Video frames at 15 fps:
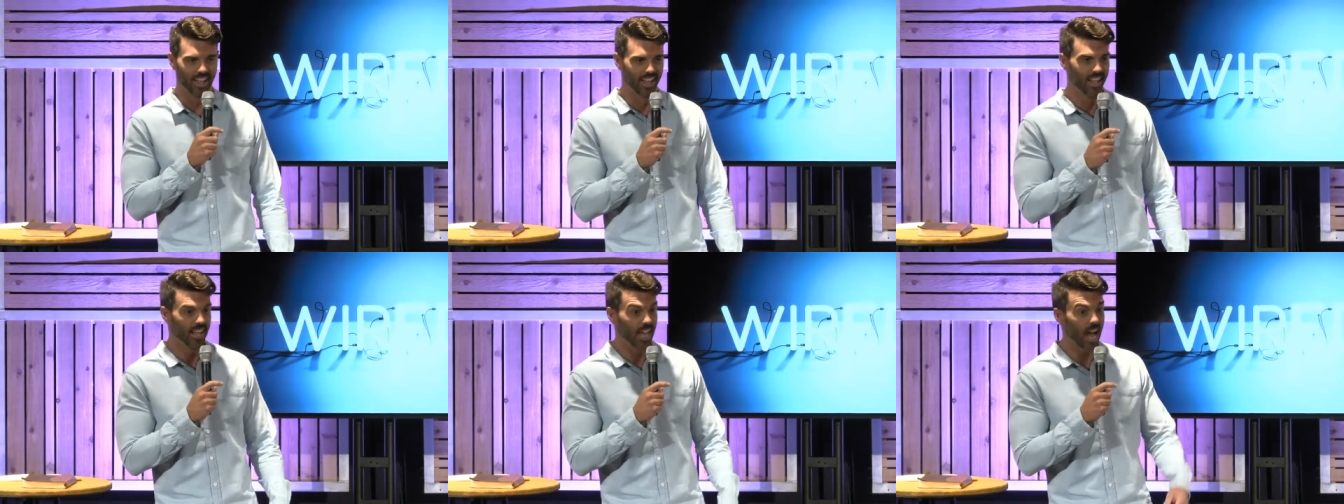
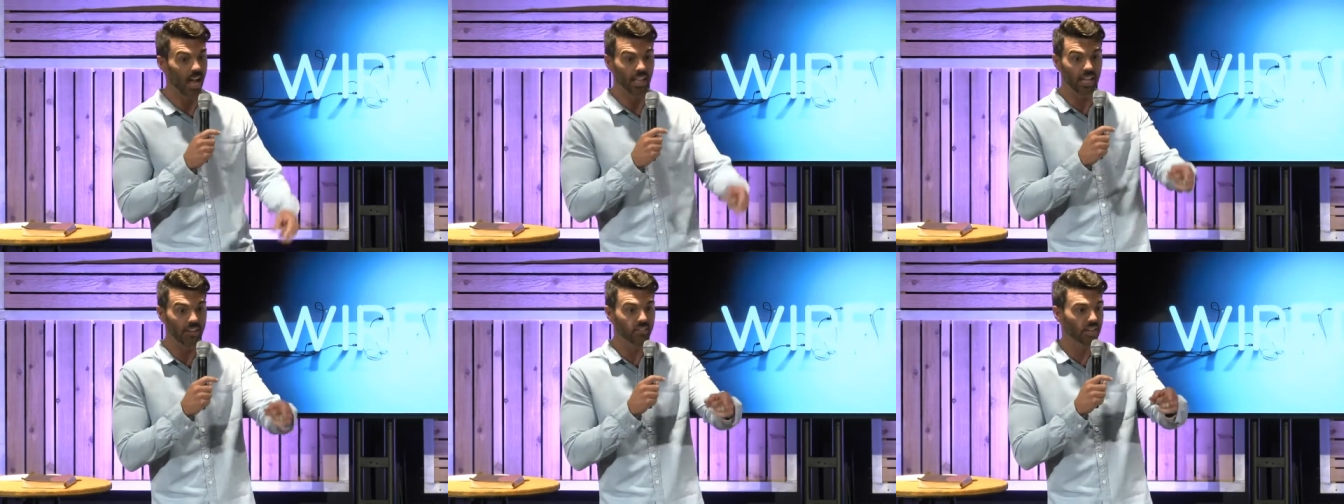Yeah,
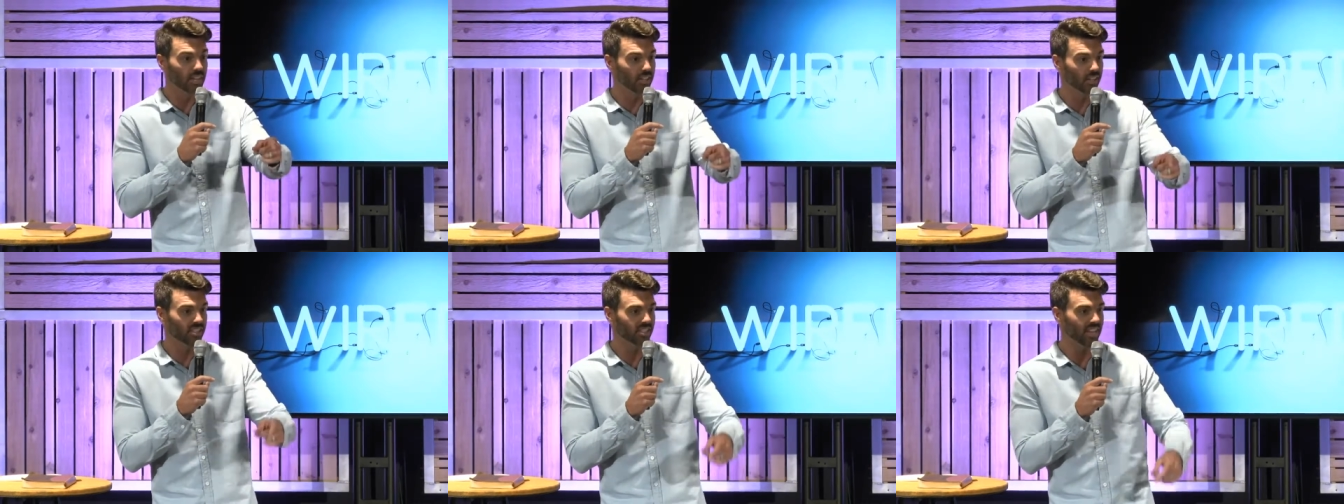even a little
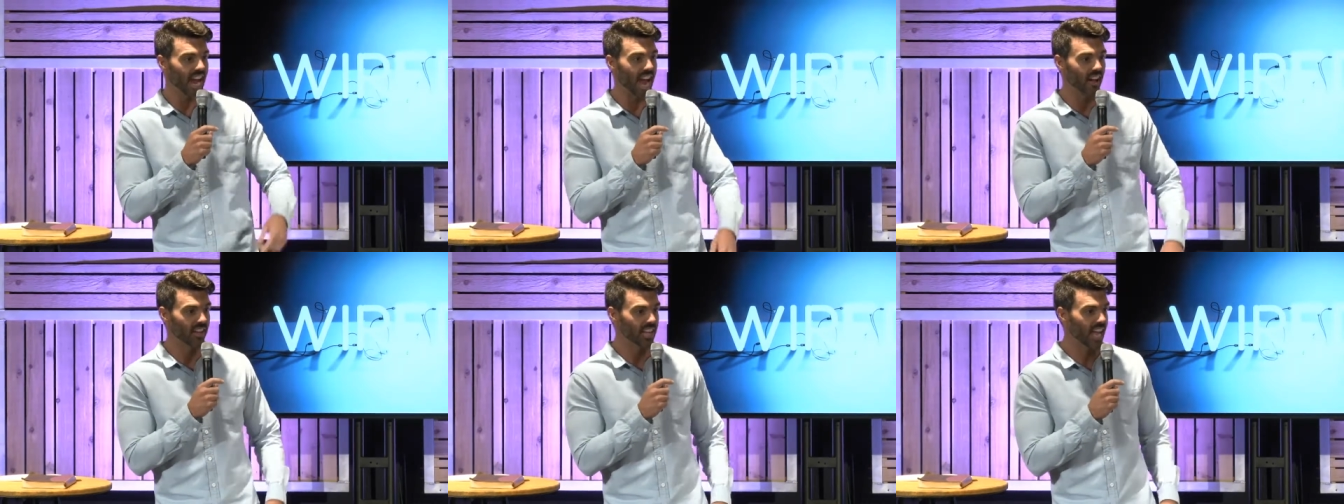
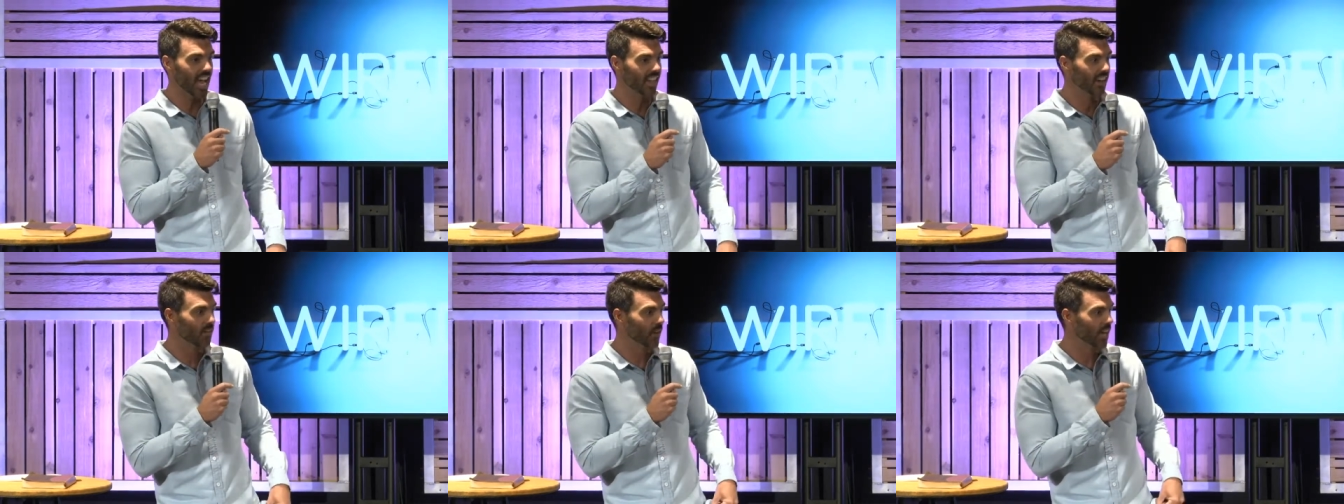shout. Yeah,
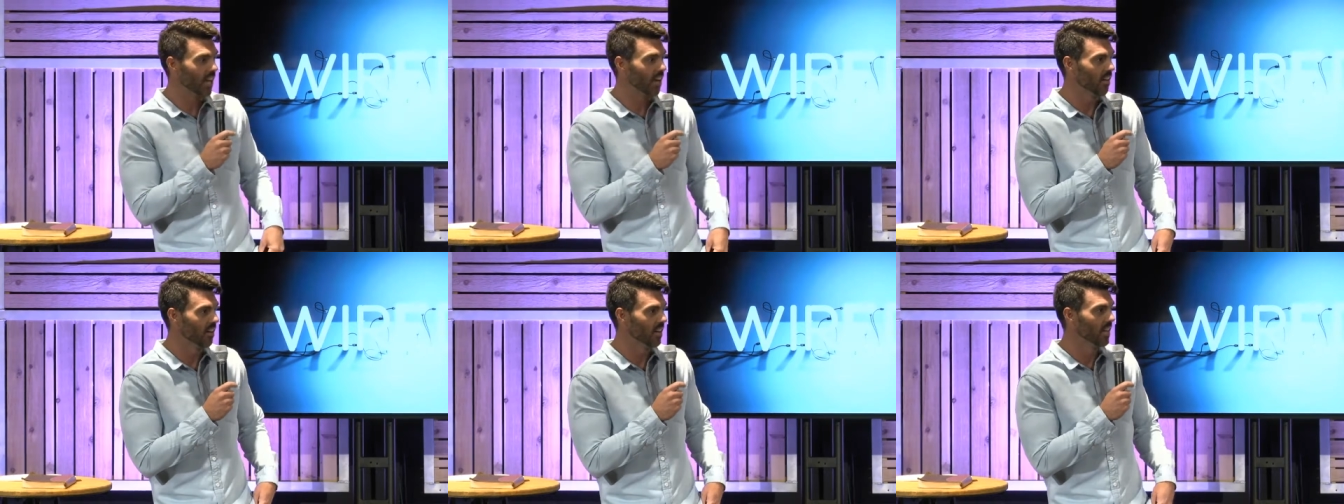there we
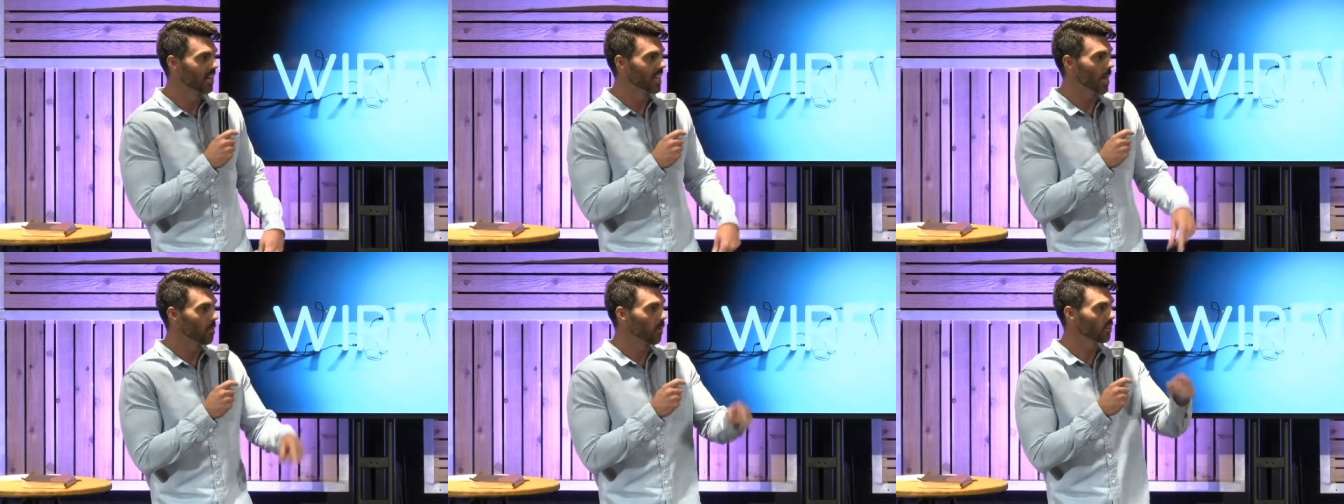go
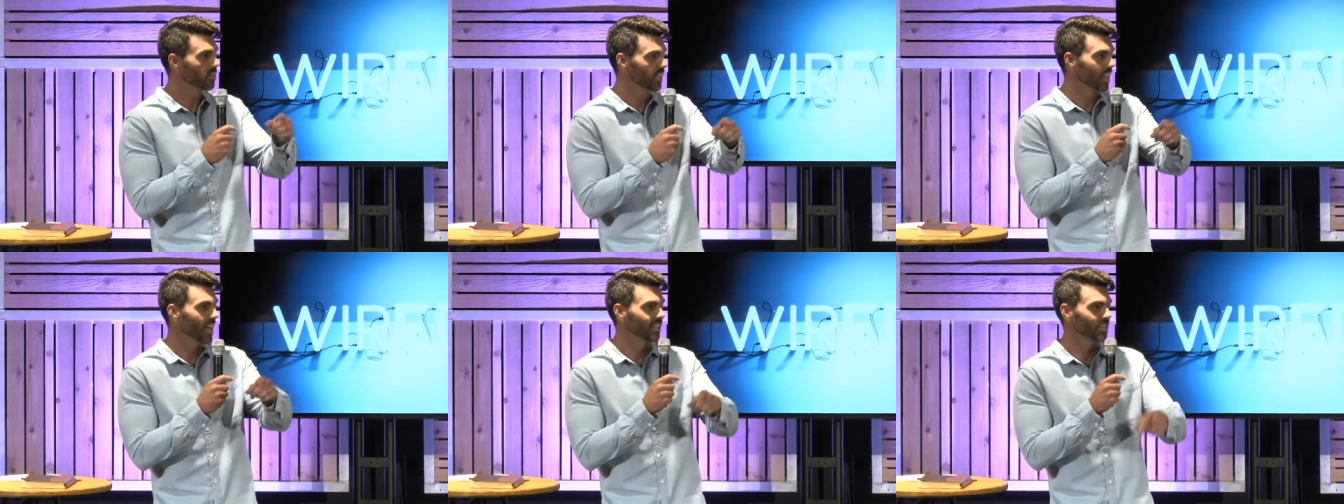that person
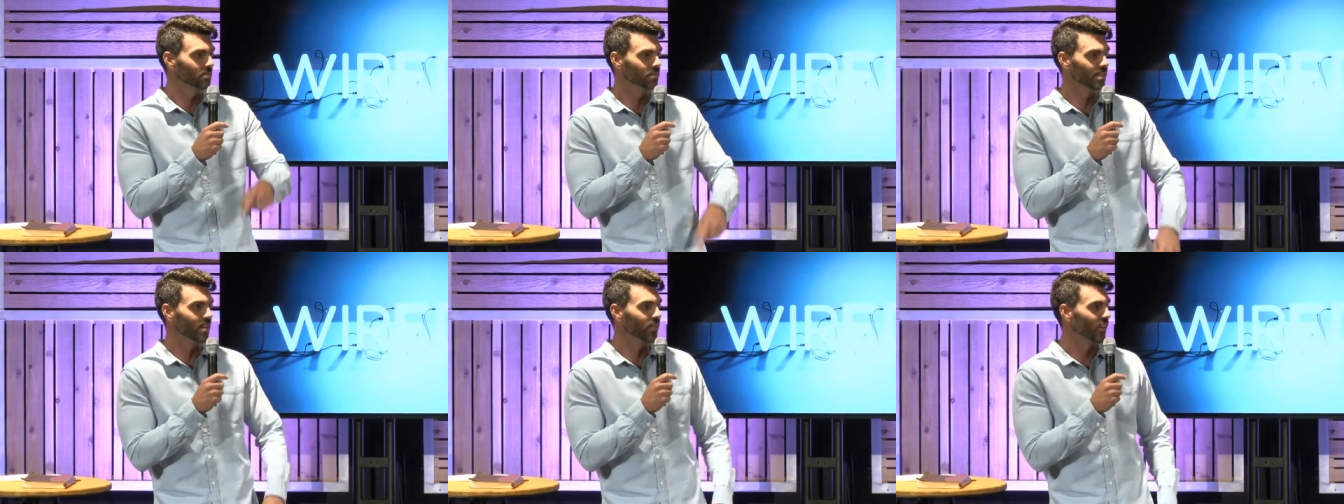likes
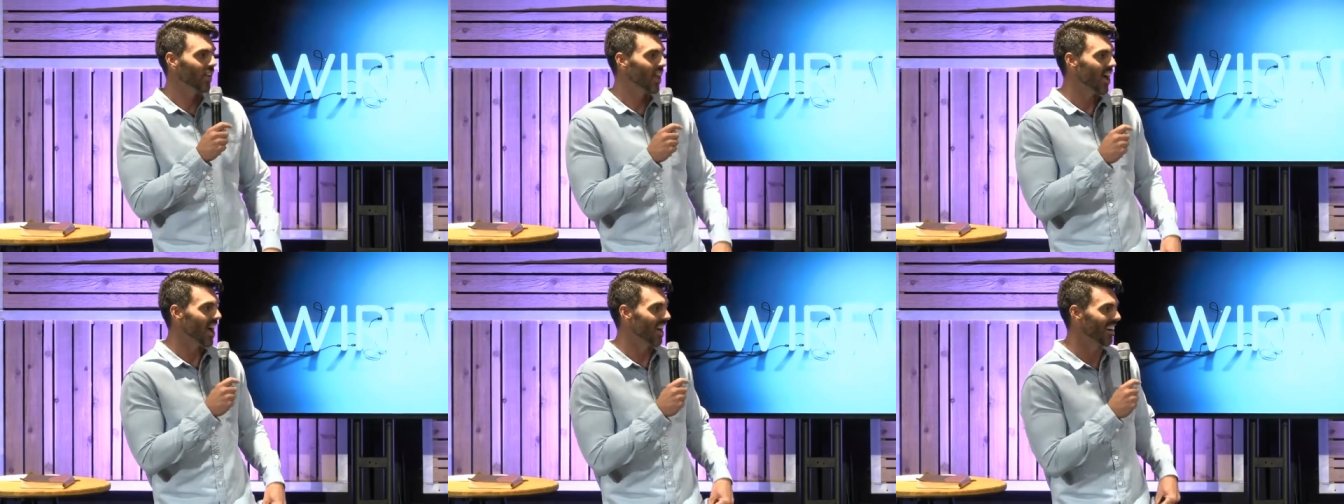himself a
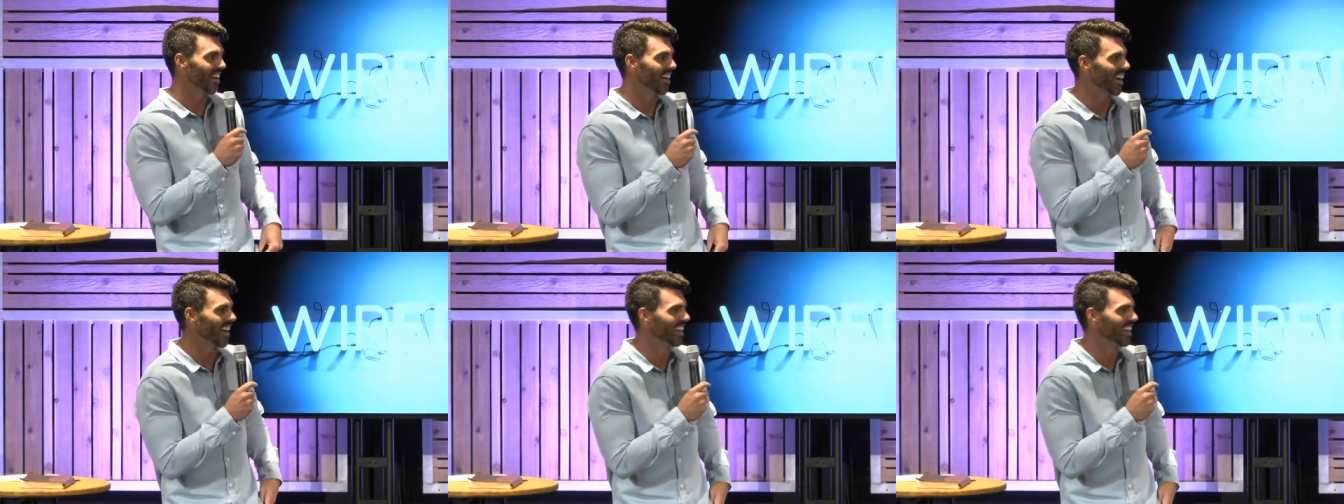lot. All right.